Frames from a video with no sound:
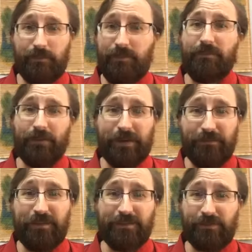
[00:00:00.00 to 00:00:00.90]

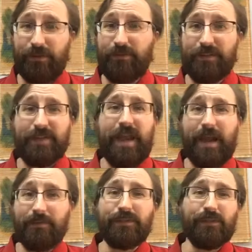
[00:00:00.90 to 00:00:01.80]
forgiveness,
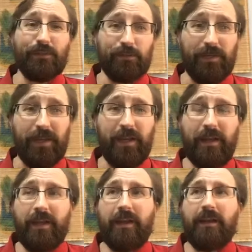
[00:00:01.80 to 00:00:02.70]
absolutely.
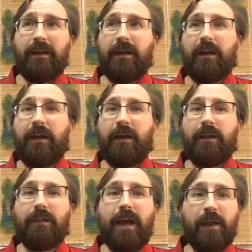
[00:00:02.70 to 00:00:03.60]

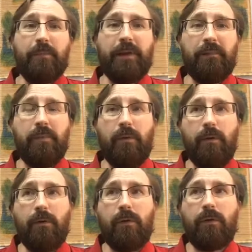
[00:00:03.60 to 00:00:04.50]
A lot of
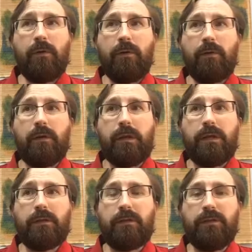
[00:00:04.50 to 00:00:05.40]
people
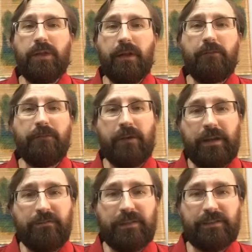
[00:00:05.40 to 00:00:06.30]
think
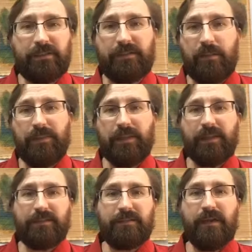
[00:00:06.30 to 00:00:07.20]
forgiveness is something
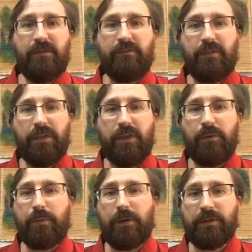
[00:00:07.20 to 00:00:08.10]
that's done for the other
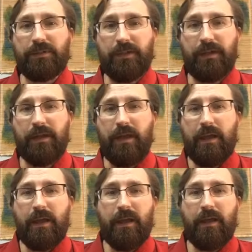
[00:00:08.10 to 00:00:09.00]
person,
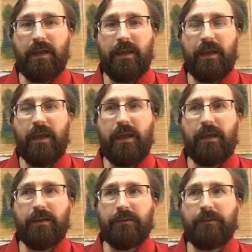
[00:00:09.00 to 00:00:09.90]

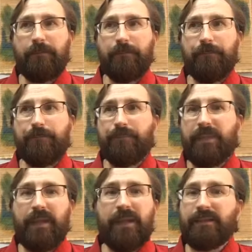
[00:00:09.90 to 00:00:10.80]
and
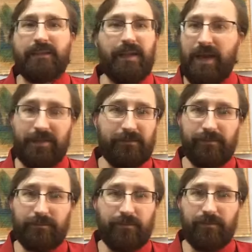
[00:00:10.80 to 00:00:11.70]
it's not.
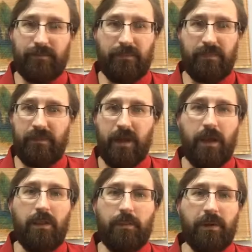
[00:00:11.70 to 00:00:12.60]
The
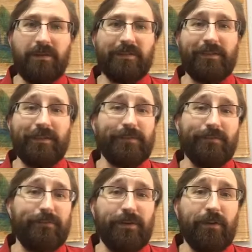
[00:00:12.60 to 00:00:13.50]
other person
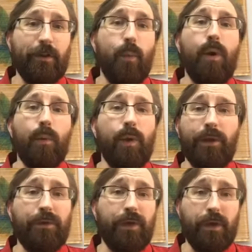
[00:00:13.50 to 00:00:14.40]
doesn't feel it one
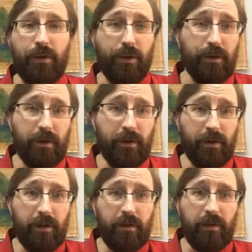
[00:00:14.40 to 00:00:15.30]
way or the other.
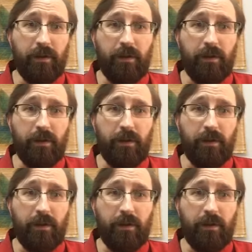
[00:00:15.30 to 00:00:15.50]
You